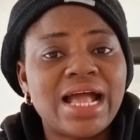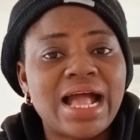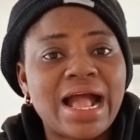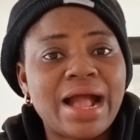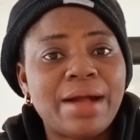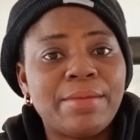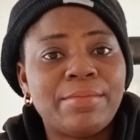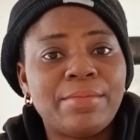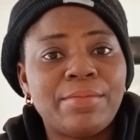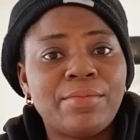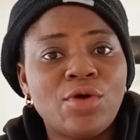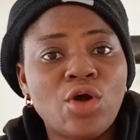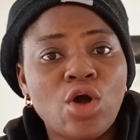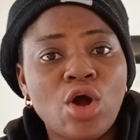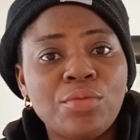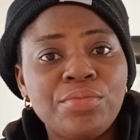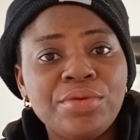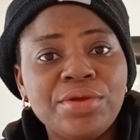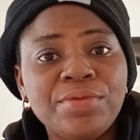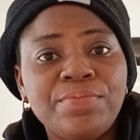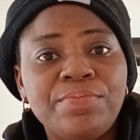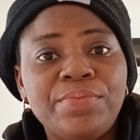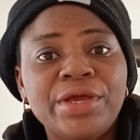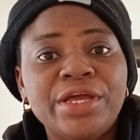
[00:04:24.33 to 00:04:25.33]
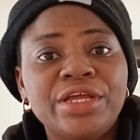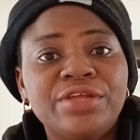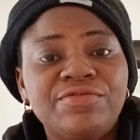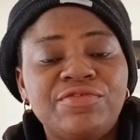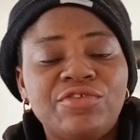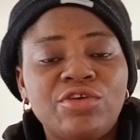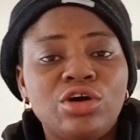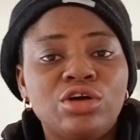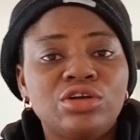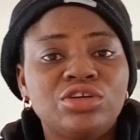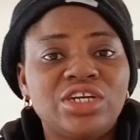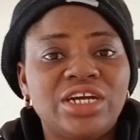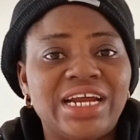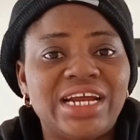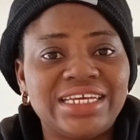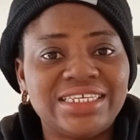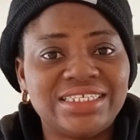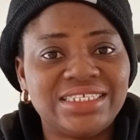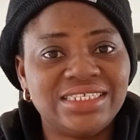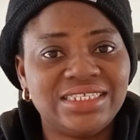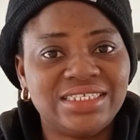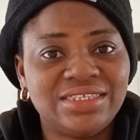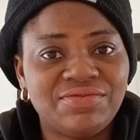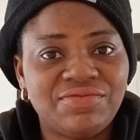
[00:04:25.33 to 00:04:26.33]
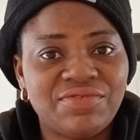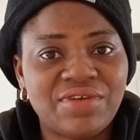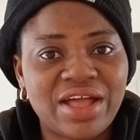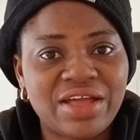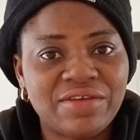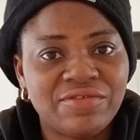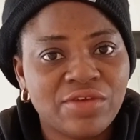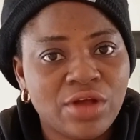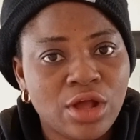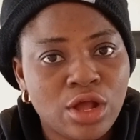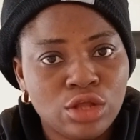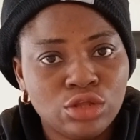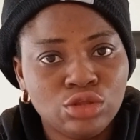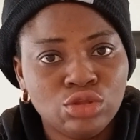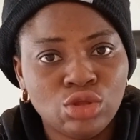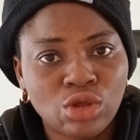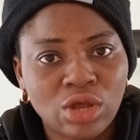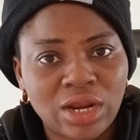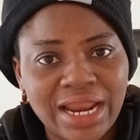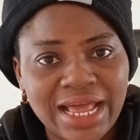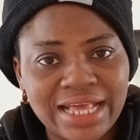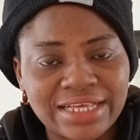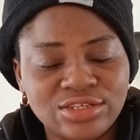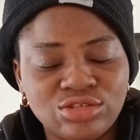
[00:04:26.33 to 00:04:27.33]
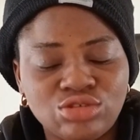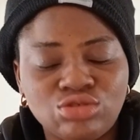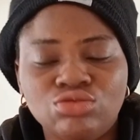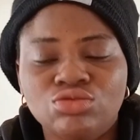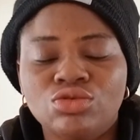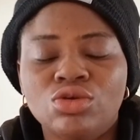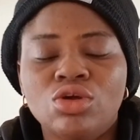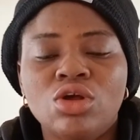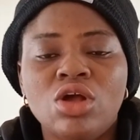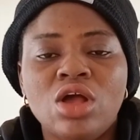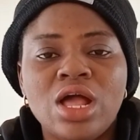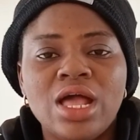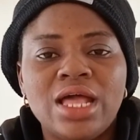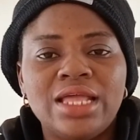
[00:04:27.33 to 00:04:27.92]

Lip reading: and hubby paid $465 too.